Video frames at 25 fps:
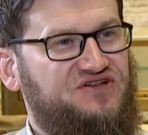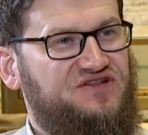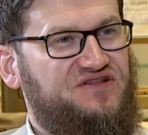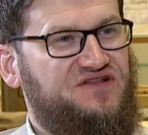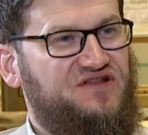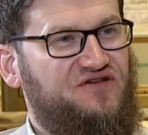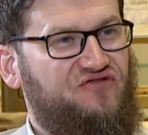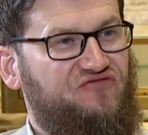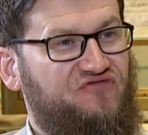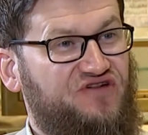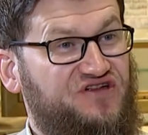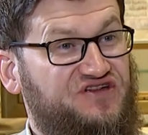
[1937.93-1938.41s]

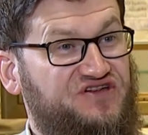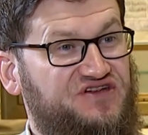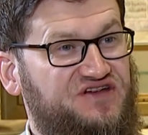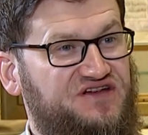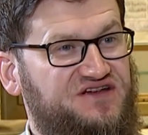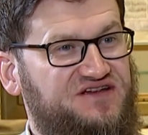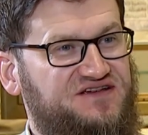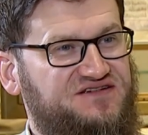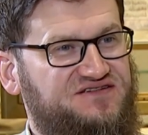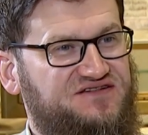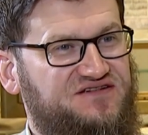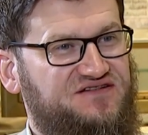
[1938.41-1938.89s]
and the
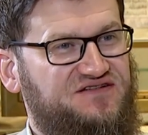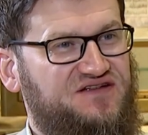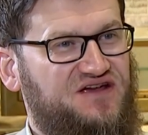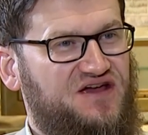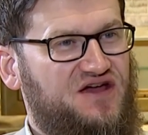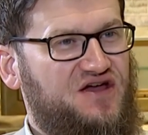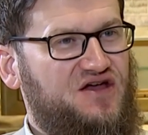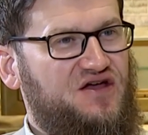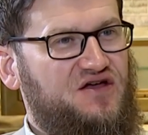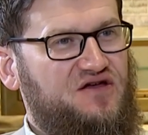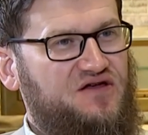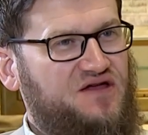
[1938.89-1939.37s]
riches, and
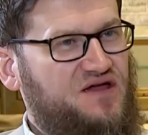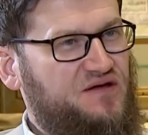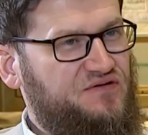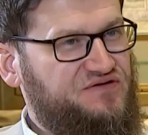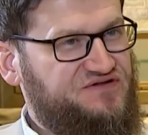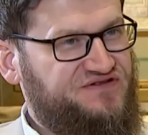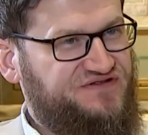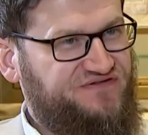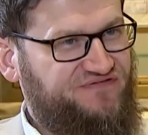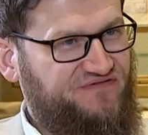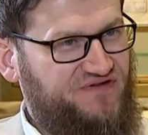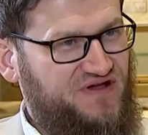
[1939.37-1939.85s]
he
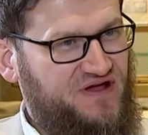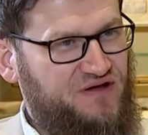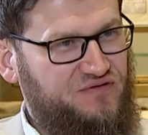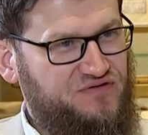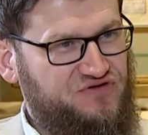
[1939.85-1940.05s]
was